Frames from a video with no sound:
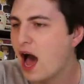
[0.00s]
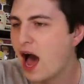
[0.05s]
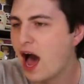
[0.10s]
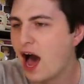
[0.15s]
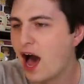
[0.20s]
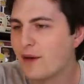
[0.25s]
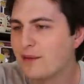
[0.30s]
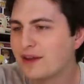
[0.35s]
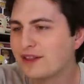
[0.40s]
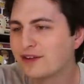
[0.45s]

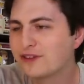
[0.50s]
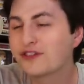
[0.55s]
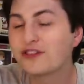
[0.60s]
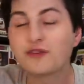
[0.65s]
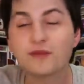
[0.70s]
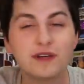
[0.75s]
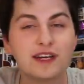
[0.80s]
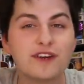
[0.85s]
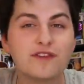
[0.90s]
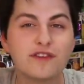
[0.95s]
And there's
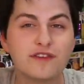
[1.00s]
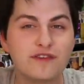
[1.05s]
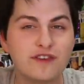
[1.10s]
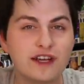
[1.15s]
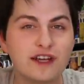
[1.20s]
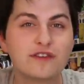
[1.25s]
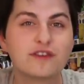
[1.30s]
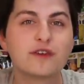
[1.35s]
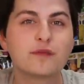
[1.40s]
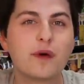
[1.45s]
three different
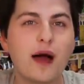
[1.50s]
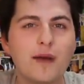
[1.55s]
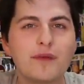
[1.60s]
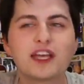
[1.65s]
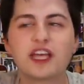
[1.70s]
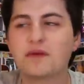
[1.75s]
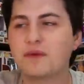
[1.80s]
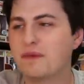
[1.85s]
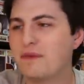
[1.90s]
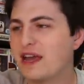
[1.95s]
figures they're
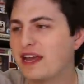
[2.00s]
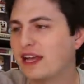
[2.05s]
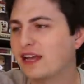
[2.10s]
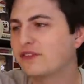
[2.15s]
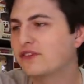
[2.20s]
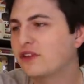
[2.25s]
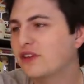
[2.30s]
probably going to be making.